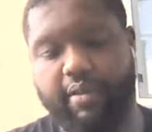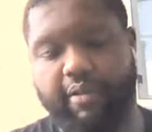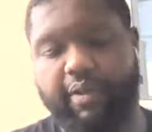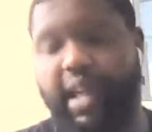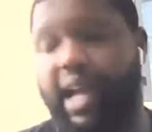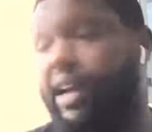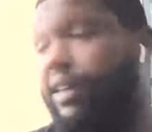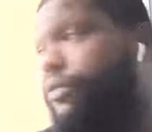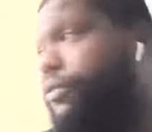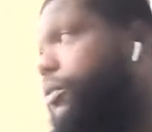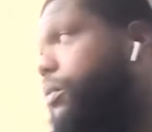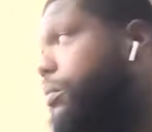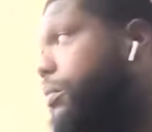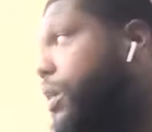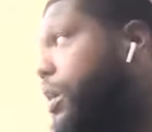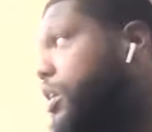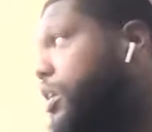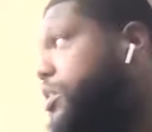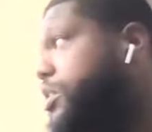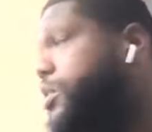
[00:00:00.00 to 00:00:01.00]
flag
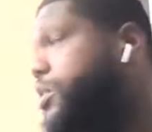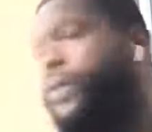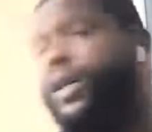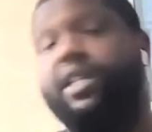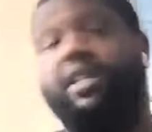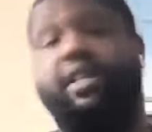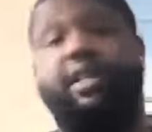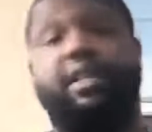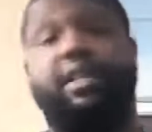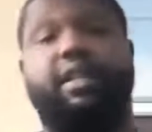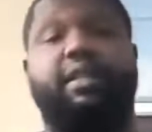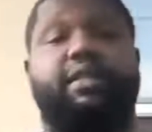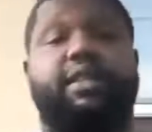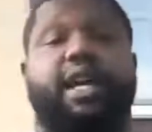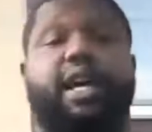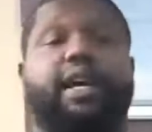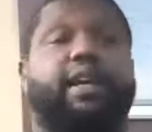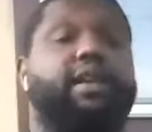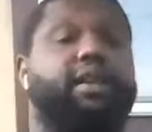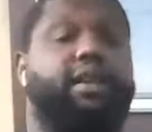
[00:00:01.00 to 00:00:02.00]
football, especially it's
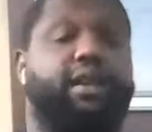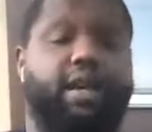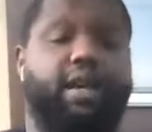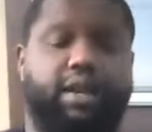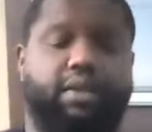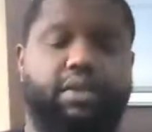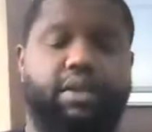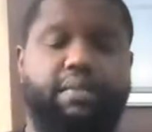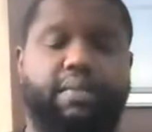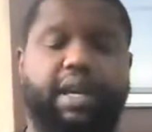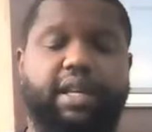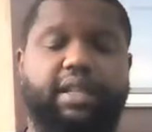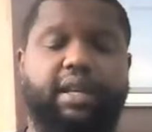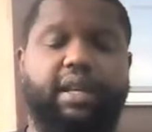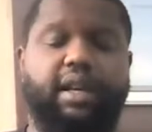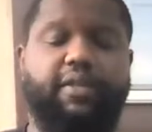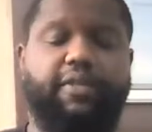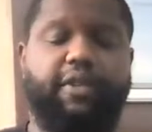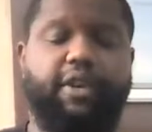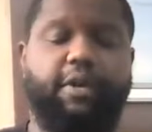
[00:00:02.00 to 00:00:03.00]
like yeah, you didn't make the
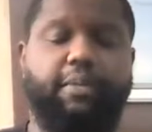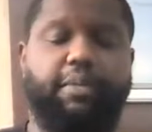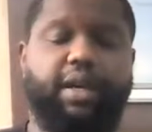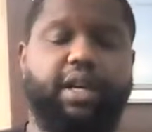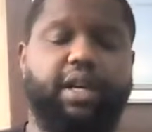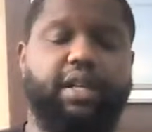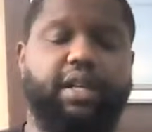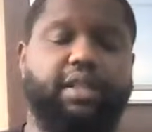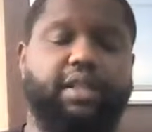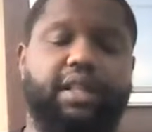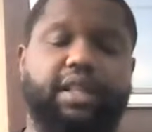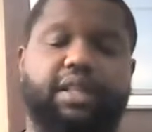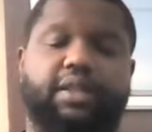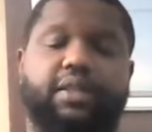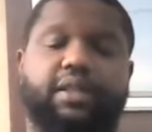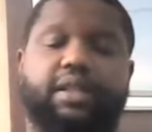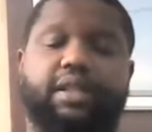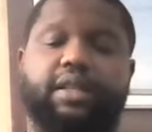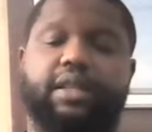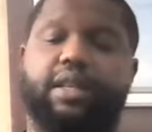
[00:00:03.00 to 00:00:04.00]
NFL because of this,
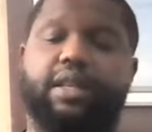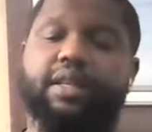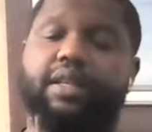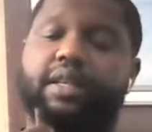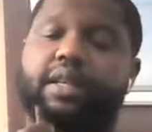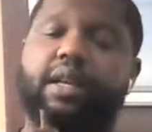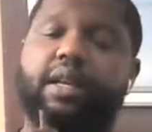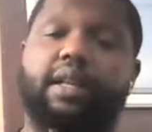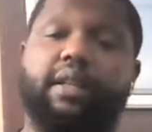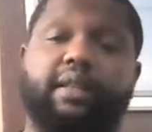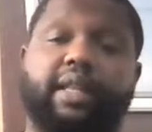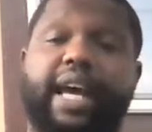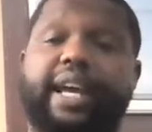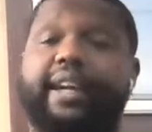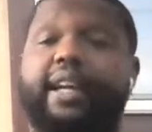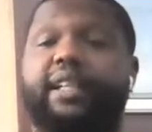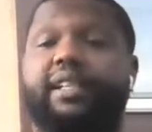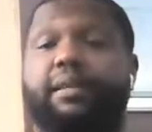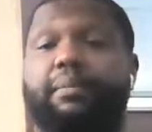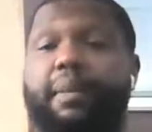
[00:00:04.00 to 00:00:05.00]
and this. That
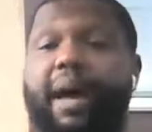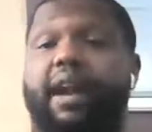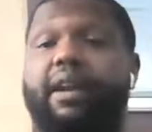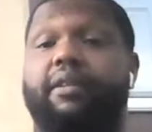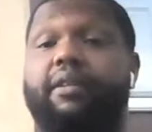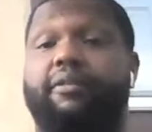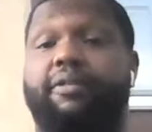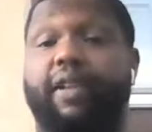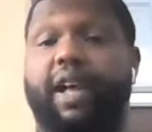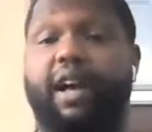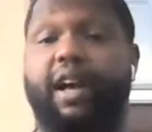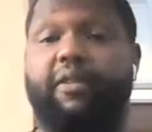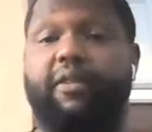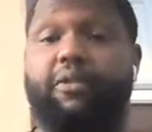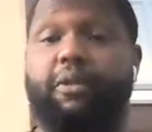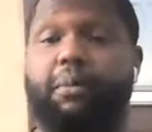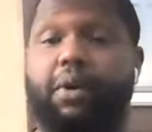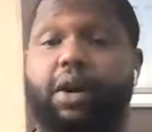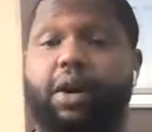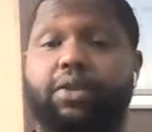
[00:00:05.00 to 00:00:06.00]
doesn't matter in flag
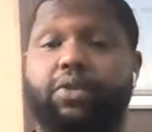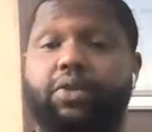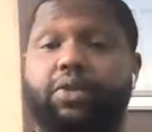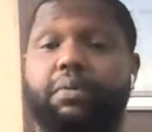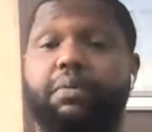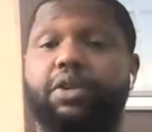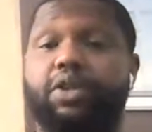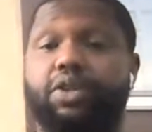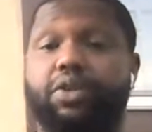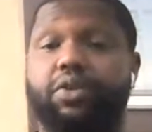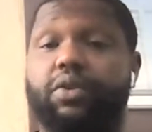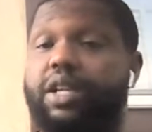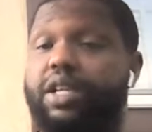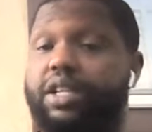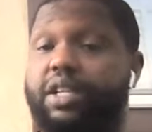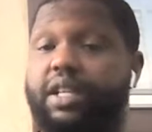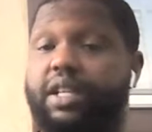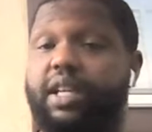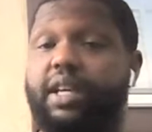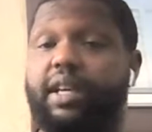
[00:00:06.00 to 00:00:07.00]
football. You can be short as
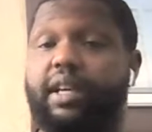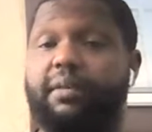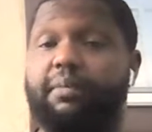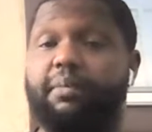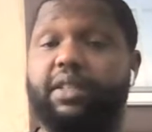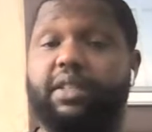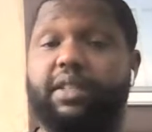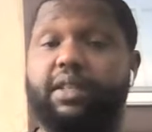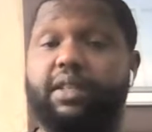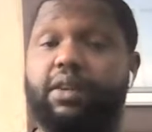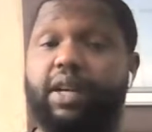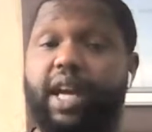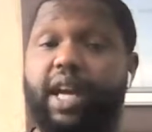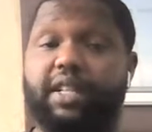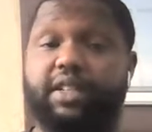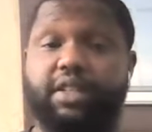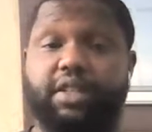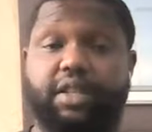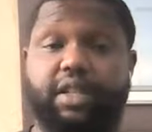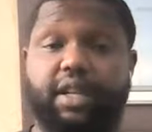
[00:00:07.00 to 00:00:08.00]
shit and be still
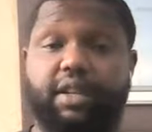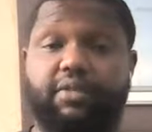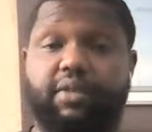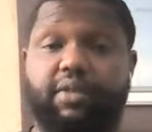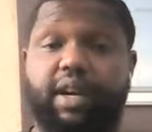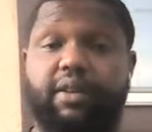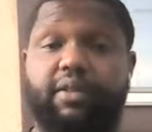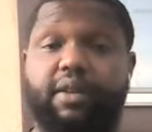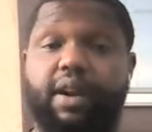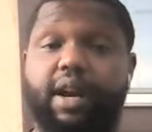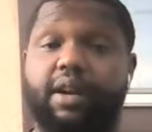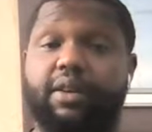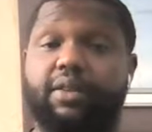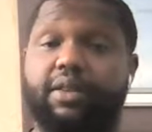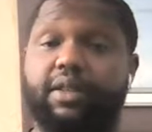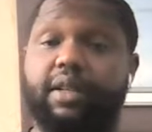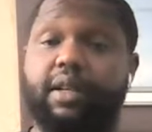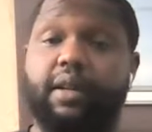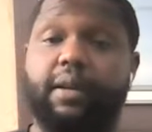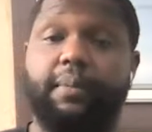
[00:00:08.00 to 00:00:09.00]
catching shit and running routes.
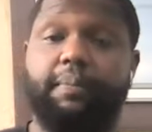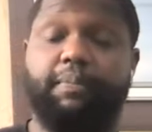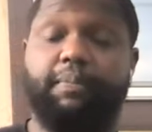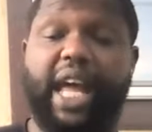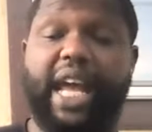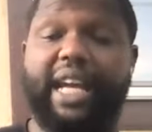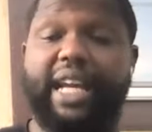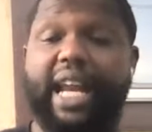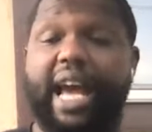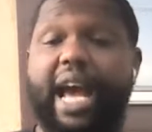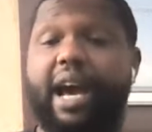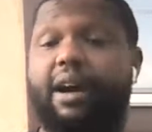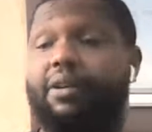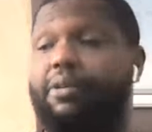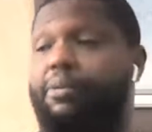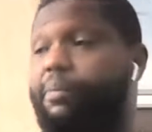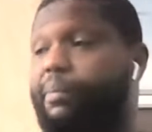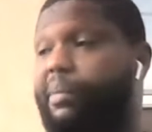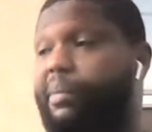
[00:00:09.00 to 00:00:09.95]
Like now,